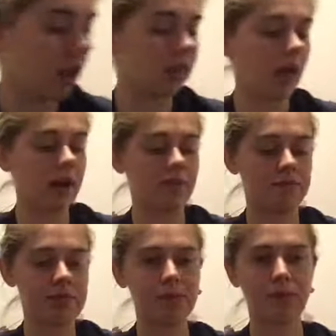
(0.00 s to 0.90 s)
a lot of
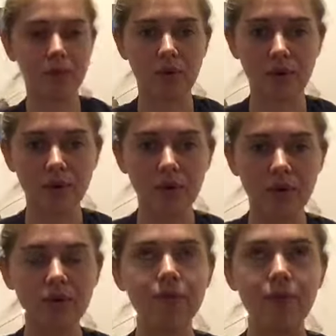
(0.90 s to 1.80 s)
people
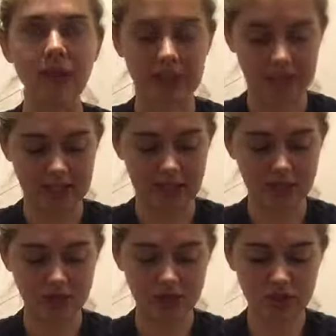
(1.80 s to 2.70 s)
forget to take
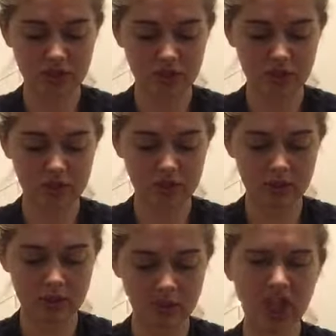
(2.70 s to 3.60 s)

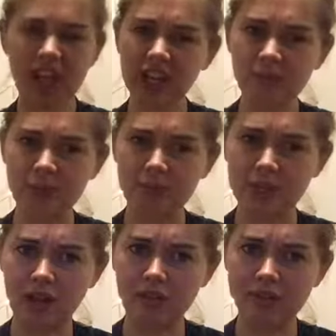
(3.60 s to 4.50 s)
check in with
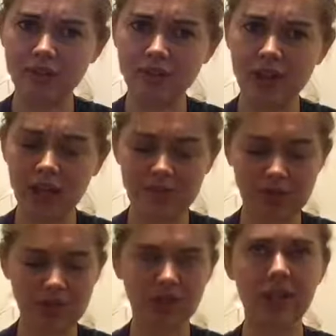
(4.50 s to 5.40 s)
themselves and
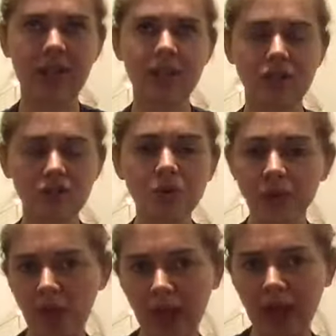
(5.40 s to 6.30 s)
make sure that like they're doing
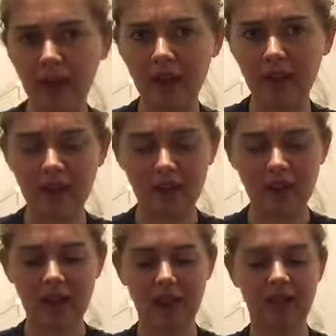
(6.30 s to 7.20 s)
okay.
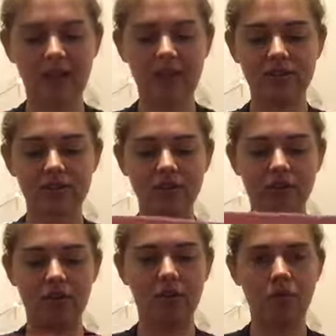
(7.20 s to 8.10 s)
And
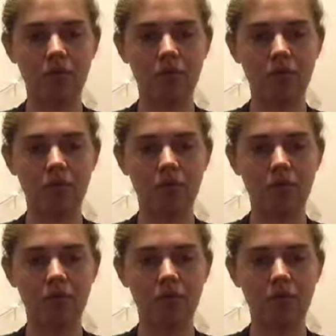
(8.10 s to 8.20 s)
so,